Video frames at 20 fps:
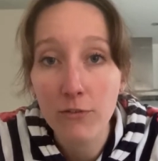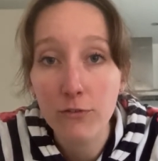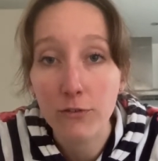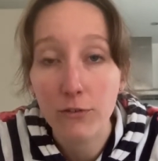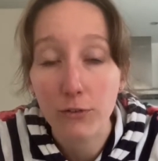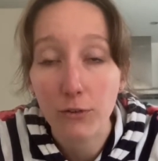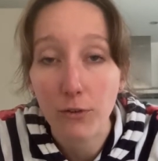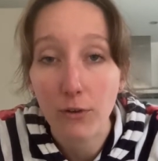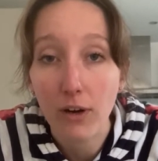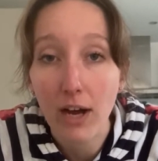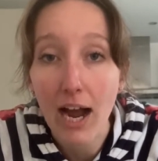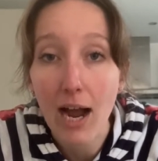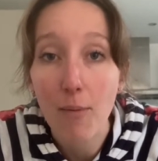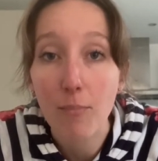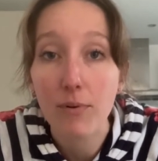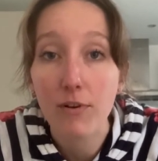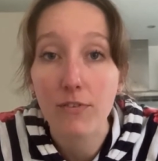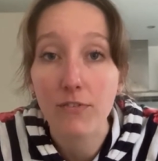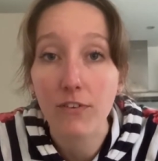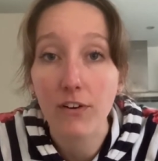for
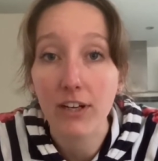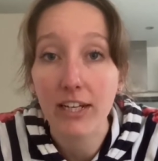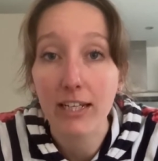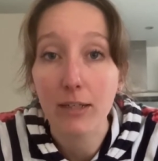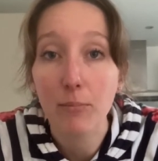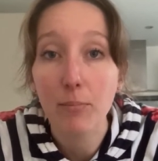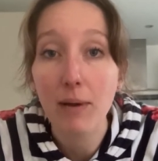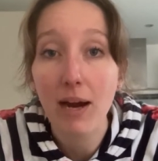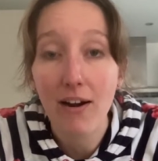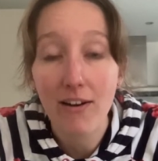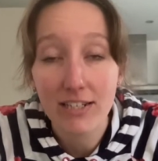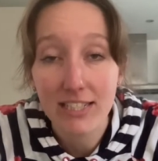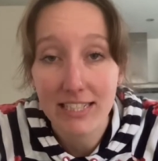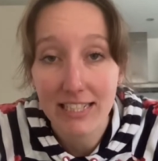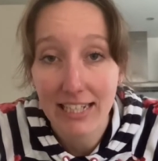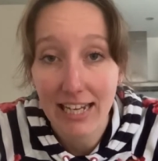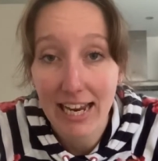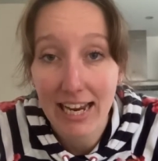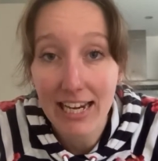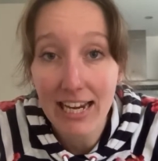amplifying parrot
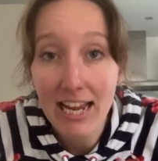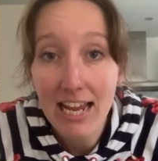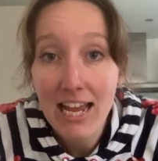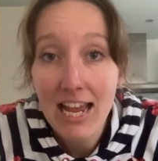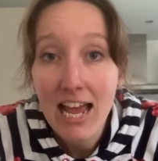DNA